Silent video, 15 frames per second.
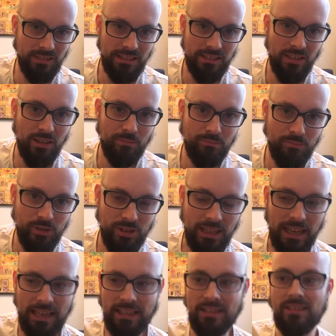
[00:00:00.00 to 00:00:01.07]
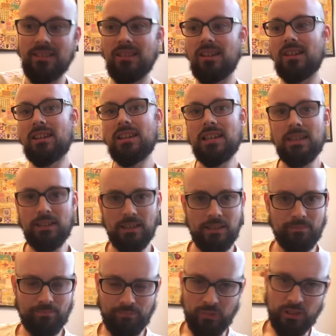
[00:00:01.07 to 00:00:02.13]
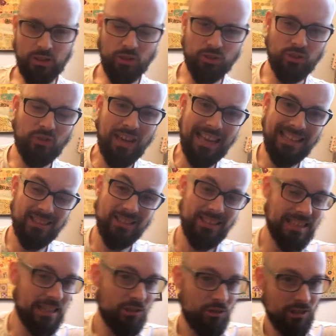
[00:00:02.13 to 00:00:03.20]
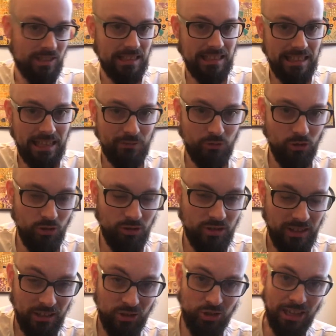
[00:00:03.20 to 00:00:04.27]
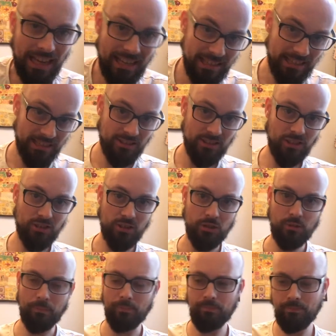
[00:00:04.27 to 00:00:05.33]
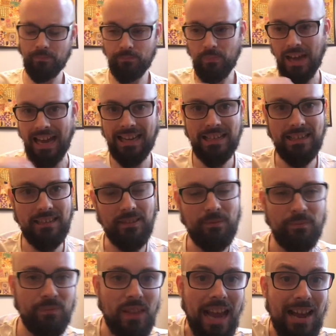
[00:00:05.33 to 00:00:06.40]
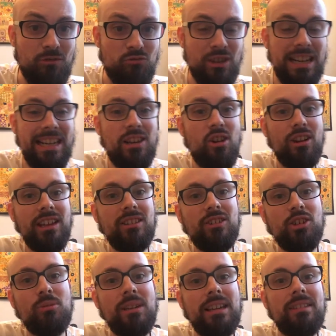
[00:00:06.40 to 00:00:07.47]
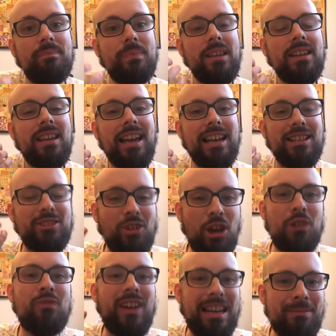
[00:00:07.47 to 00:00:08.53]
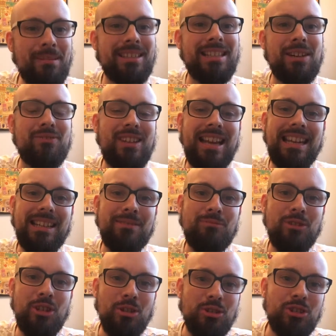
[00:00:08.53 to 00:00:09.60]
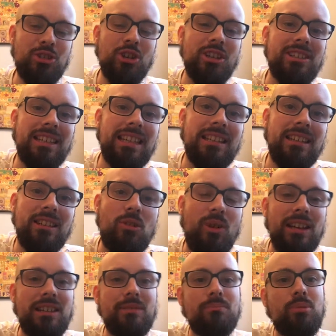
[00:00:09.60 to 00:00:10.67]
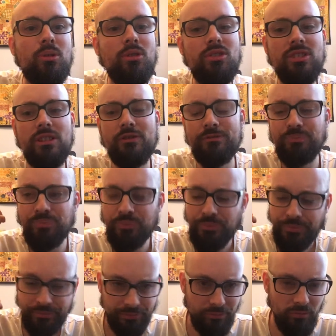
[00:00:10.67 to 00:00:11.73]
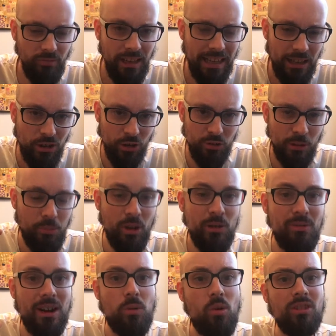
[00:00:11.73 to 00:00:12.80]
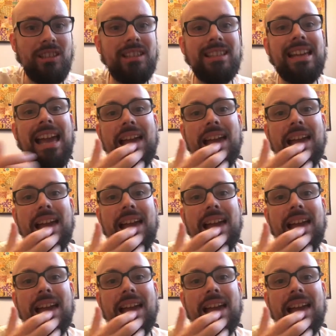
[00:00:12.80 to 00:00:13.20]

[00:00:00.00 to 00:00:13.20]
these lums, and there's lots of hidden secrets in the levels, there's challenges to do, and I really got into it. And I started finding myself getting, sucked in and quite compulsive. And I got to a point where I wanted to get